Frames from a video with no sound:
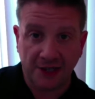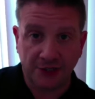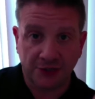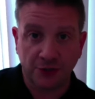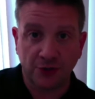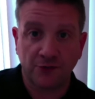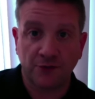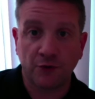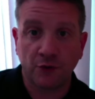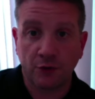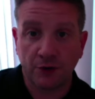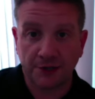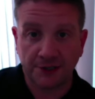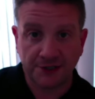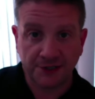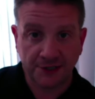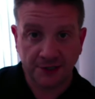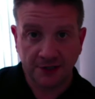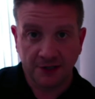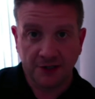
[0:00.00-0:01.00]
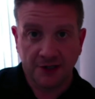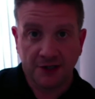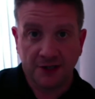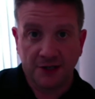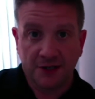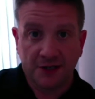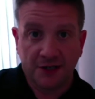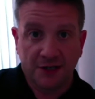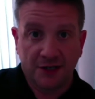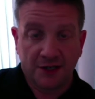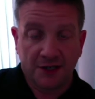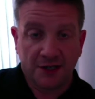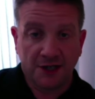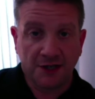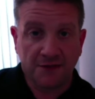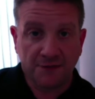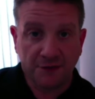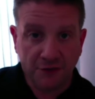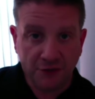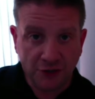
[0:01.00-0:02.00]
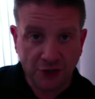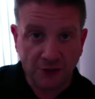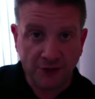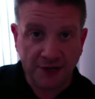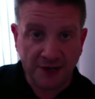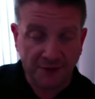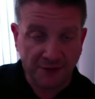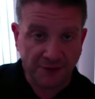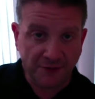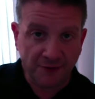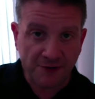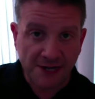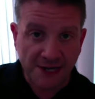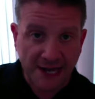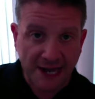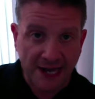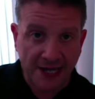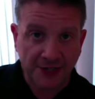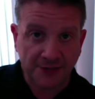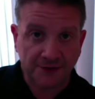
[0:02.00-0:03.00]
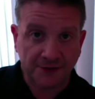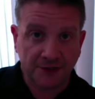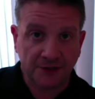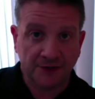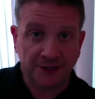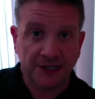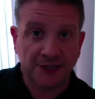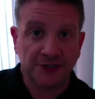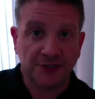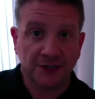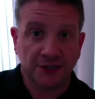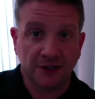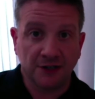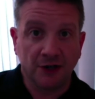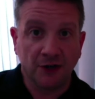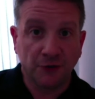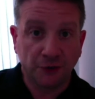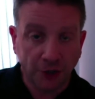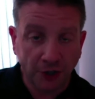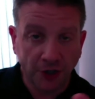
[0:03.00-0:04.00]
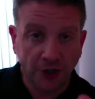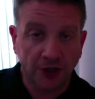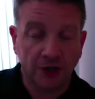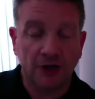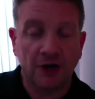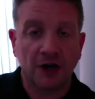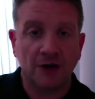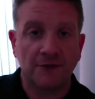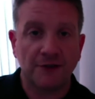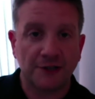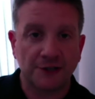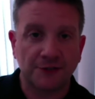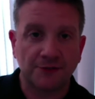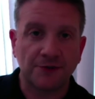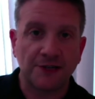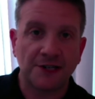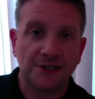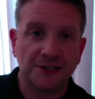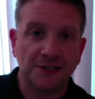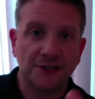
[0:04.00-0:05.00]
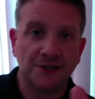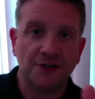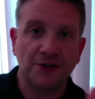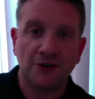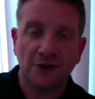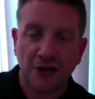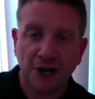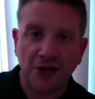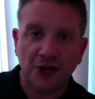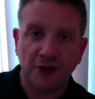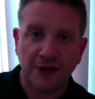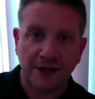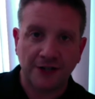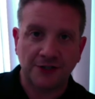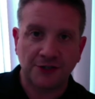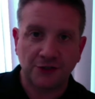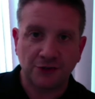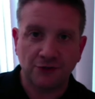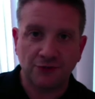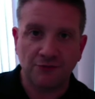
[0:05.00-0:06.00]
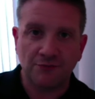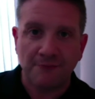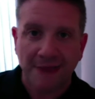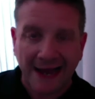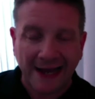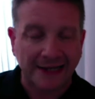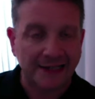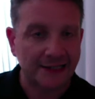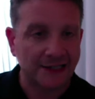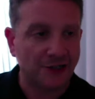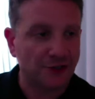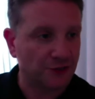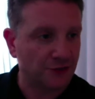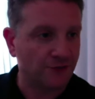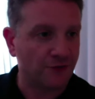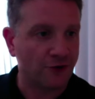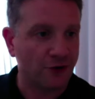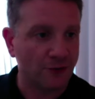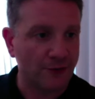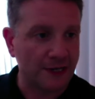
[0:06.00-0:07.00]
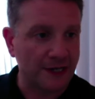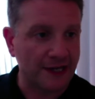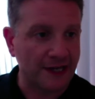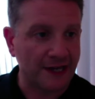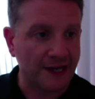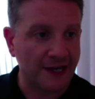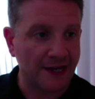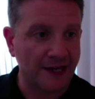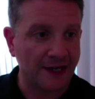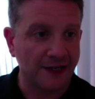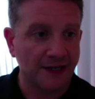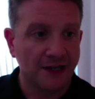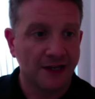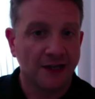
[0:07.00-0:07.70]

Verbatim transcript: So, of course, if you don't have the free cash flow, that's a, a duh, obvious reason you're not going to max out the 401k,